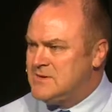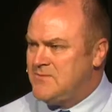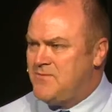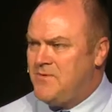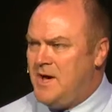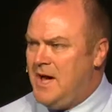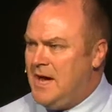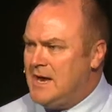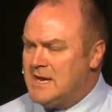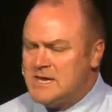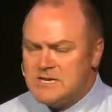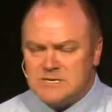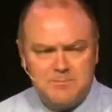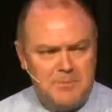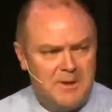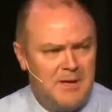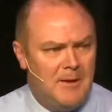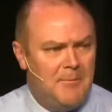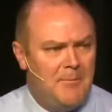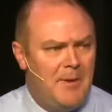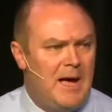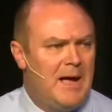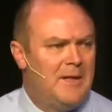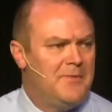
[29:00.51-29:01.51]
fight. Let's be
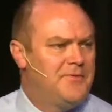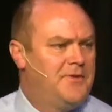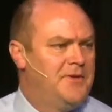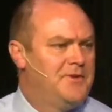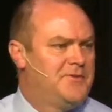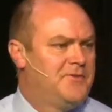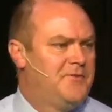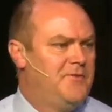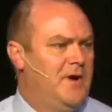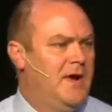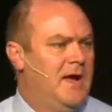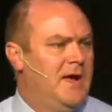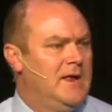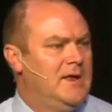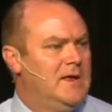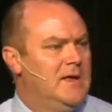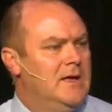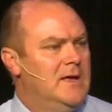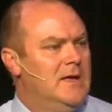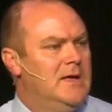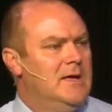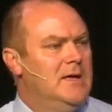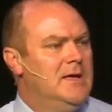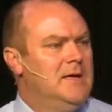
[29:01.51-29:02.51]
about this fight.
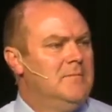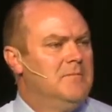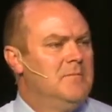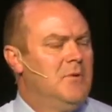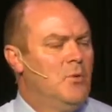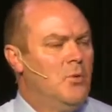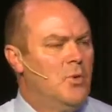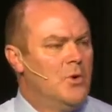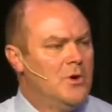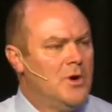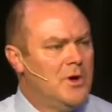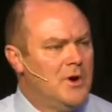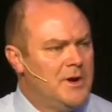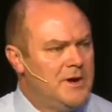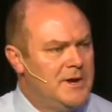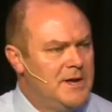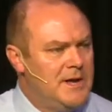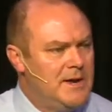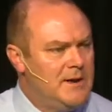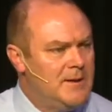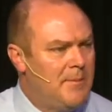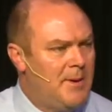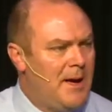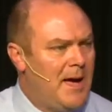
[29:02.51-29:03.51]
But we're going to
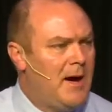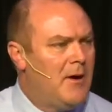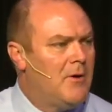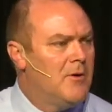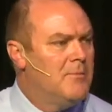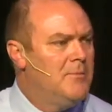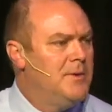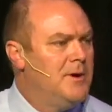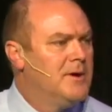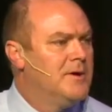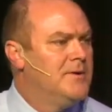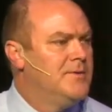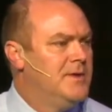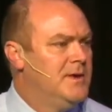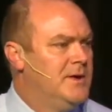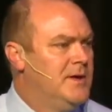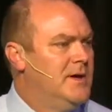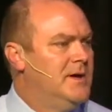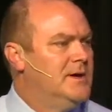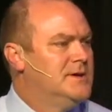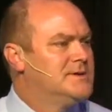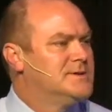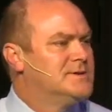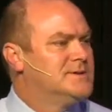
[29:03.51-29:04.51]
need a power bigger than
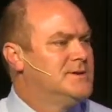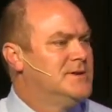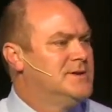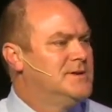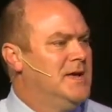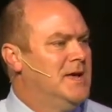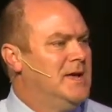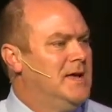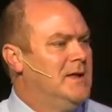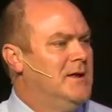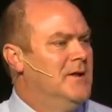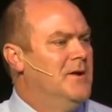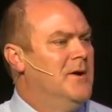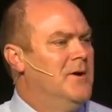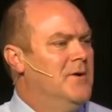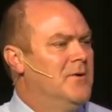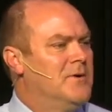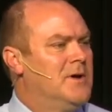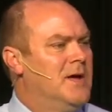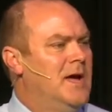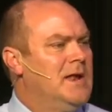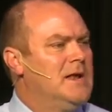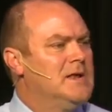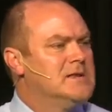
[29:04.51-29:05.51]
us to take it on,
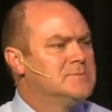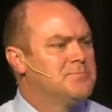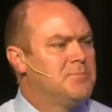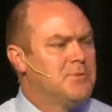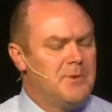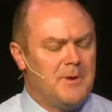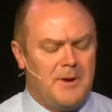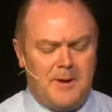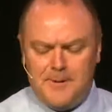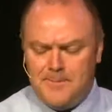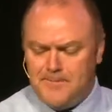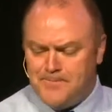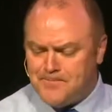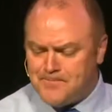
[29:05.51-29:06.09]
okay? Let's pray.